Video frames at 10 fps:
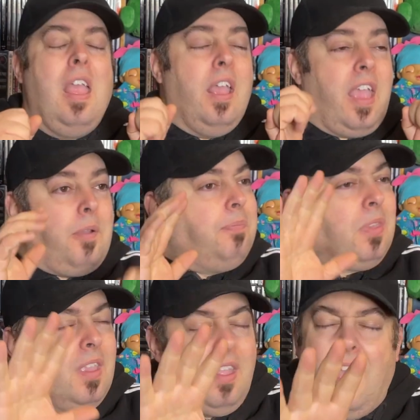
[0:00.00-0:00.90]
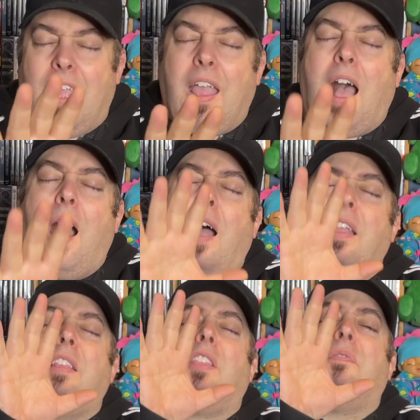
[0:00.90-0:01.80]
okay. Hey,
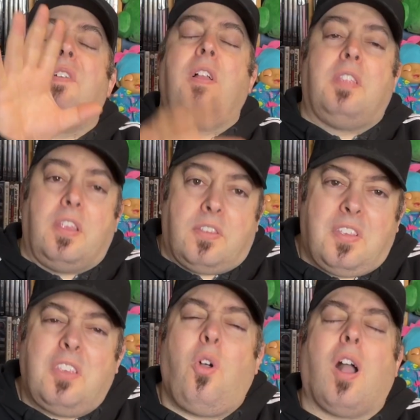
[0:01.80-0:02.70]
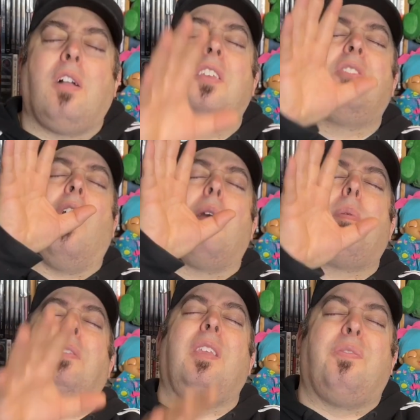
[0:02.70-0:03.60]
the filters. Let's, let's talk. Let's talk
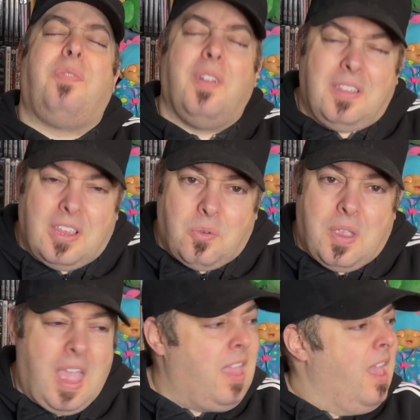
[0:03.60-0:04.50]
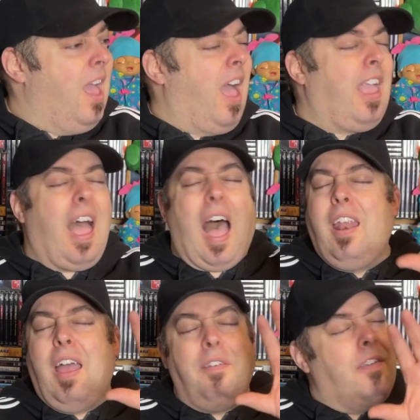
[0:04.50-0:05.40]
about these filters, okay?
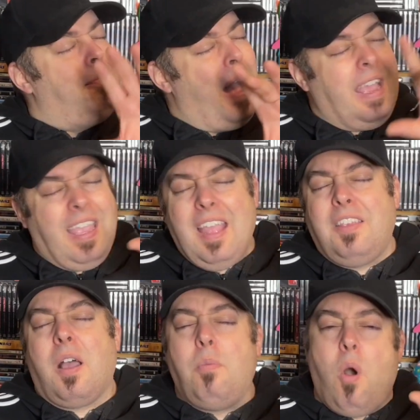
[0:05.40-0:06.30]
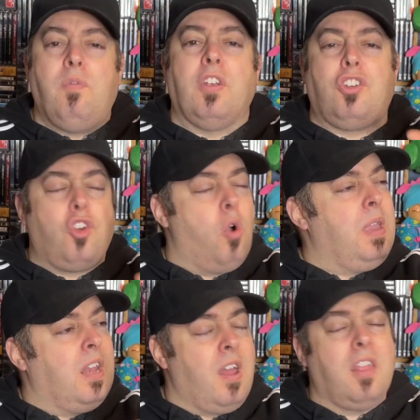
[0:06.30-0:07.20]
I if my kids come over and show
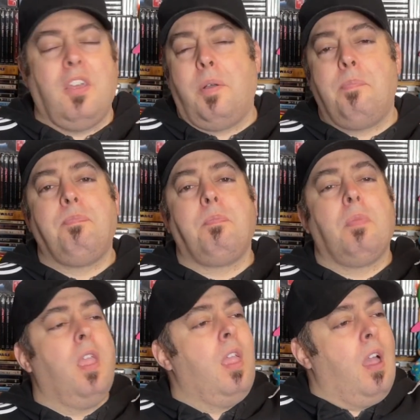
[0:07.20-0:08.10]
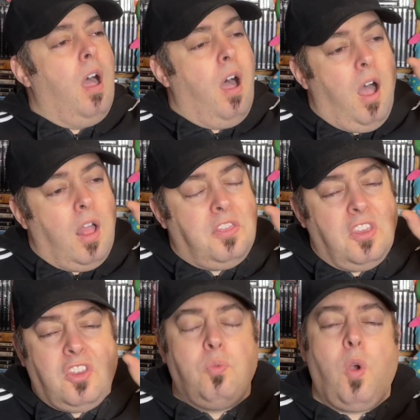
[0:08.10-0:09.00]
me another uh,
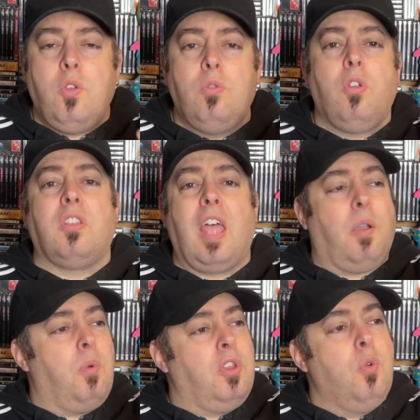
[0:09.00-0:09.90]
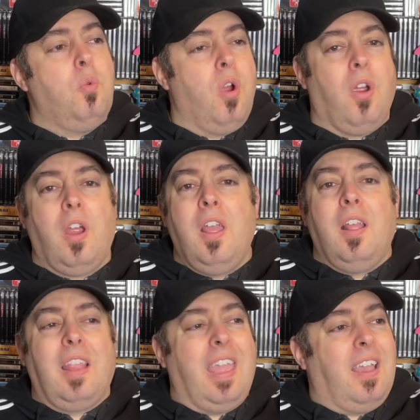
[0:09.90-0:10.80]
this is what you looked like when you were
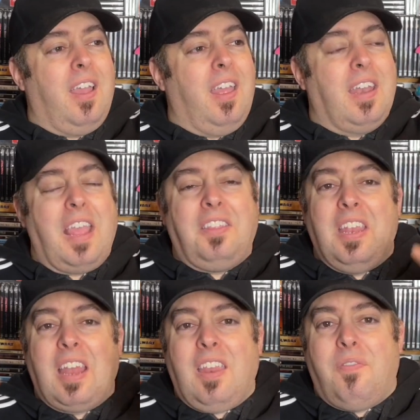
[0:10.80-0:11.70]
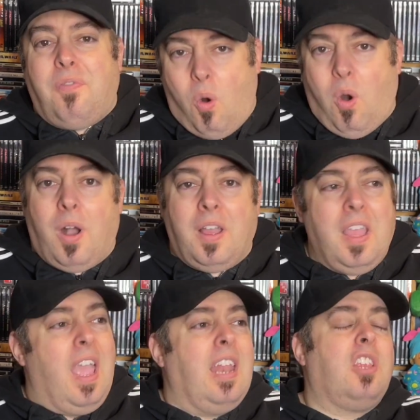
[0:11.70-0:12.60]
like in 1994,
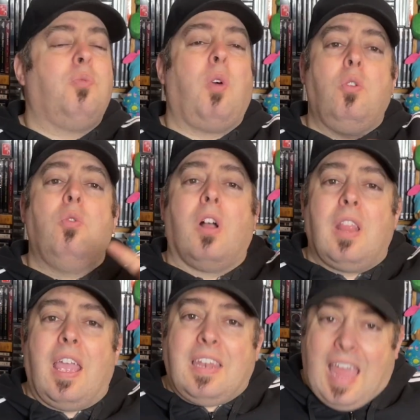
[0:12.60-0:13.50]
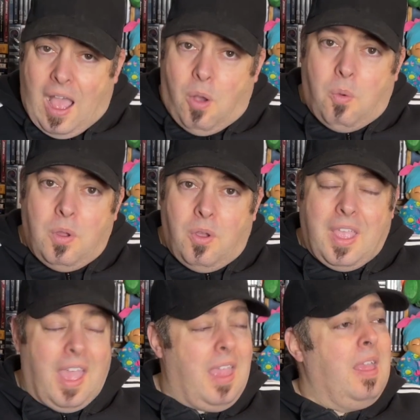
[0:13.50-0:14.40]
and this is what you look like now.
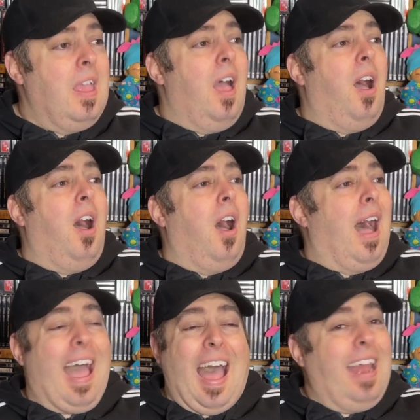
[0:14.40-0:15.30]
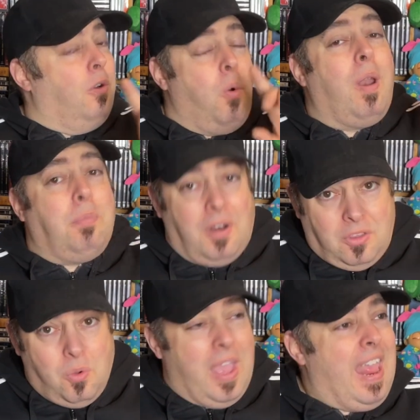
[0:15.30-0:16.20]
Okay, uh, I, I don't know what I'm gonna
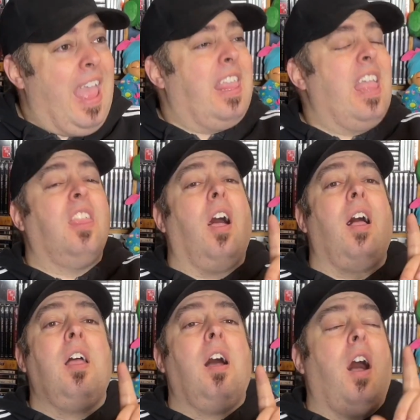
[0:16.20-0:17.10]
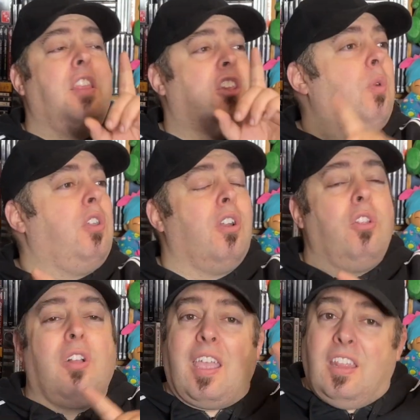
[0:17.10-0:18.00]
do, and in the uh, this is what you're gonna
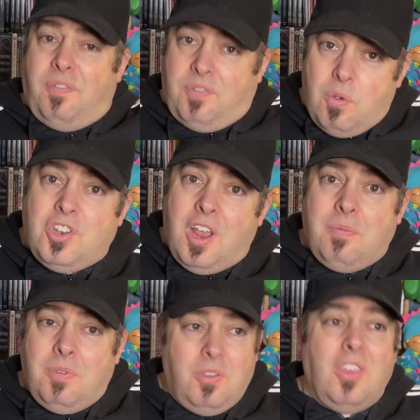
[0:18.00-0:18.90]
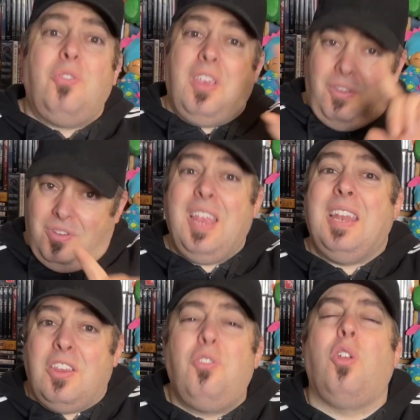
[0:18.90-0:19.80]
look like in the future. You see, you see, you see
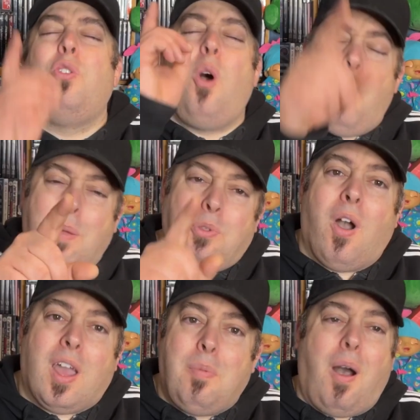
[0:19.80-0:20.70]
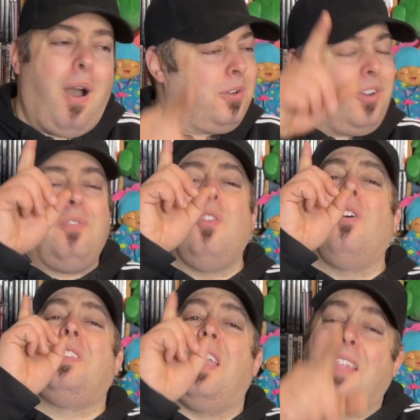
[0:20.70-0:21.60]
these. You know, you know what I'm talking about. I'm sure if you're a
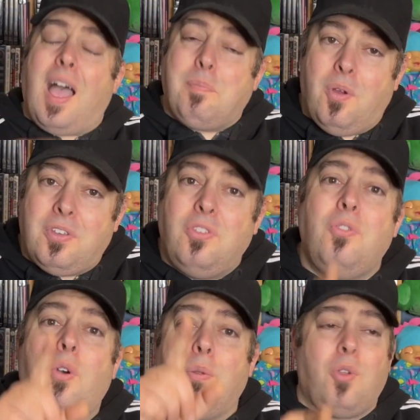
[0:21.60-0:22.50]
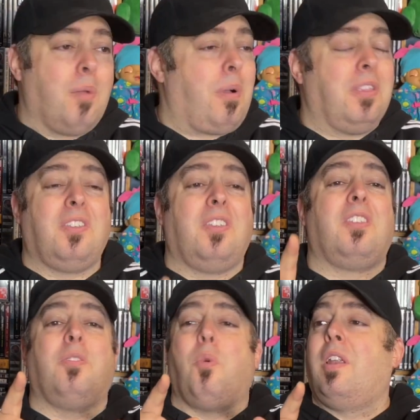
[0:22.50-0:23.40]
TikTok person, you know what I'm talking about. This is this
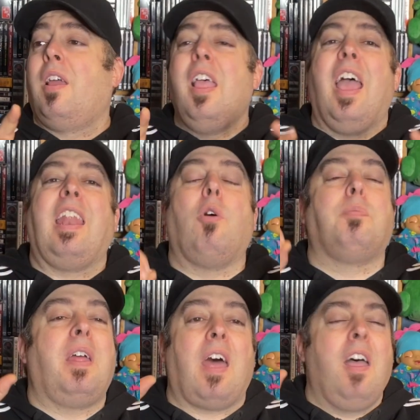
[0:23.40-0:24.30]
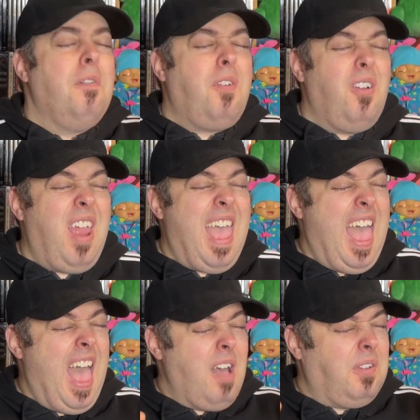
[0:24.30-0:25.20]
is the one, that, and they always play that
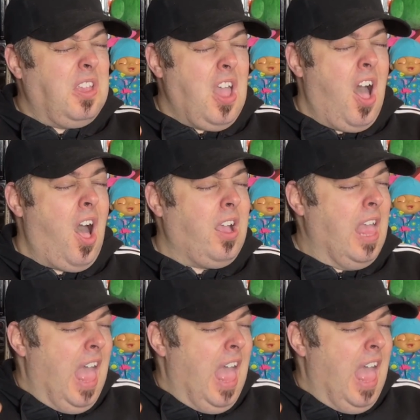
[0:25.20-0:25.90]
forever young.